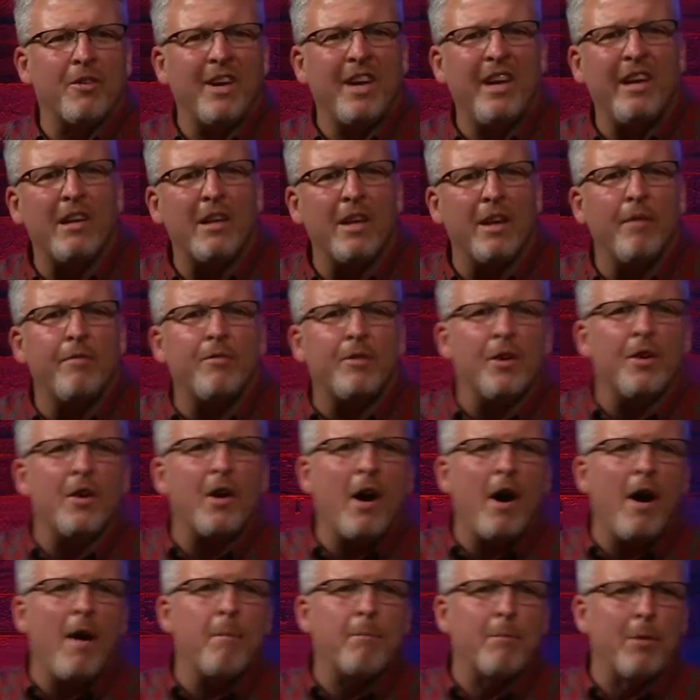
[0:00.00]
He lived in
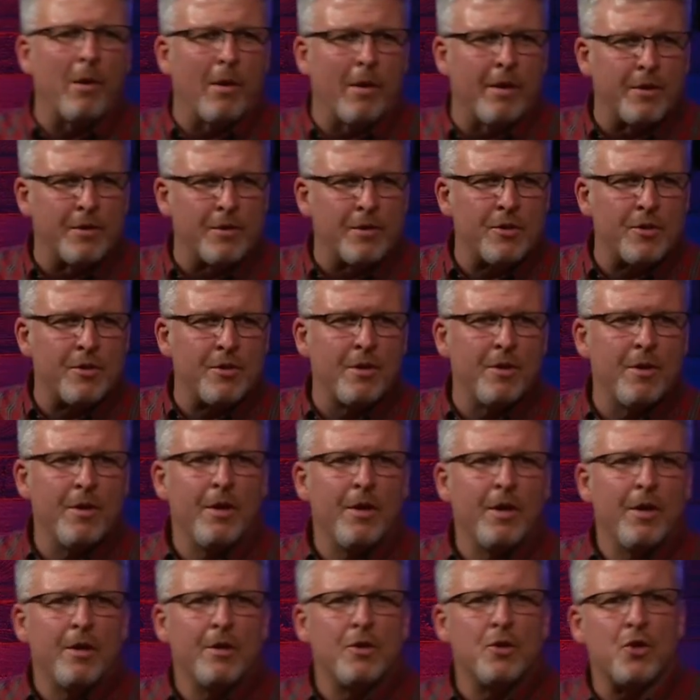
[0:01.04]
opulence.
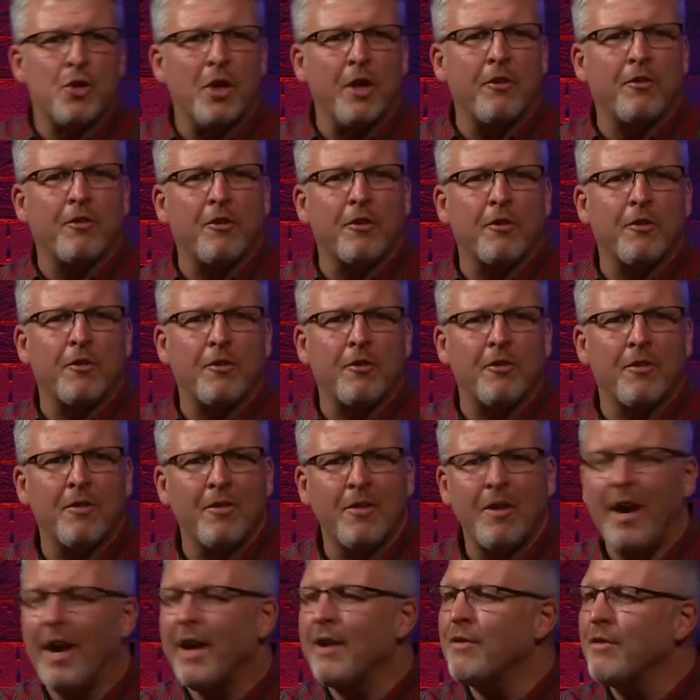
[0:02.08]

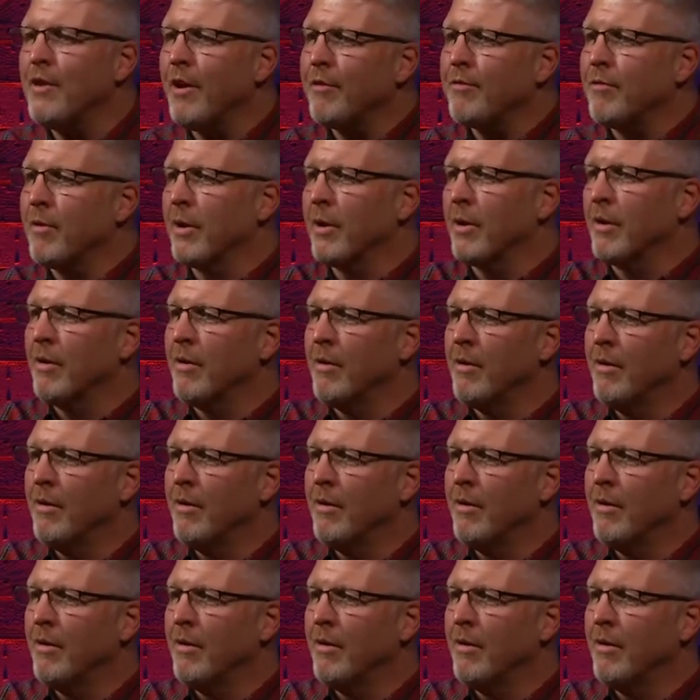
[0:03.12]
Jesus had nothing.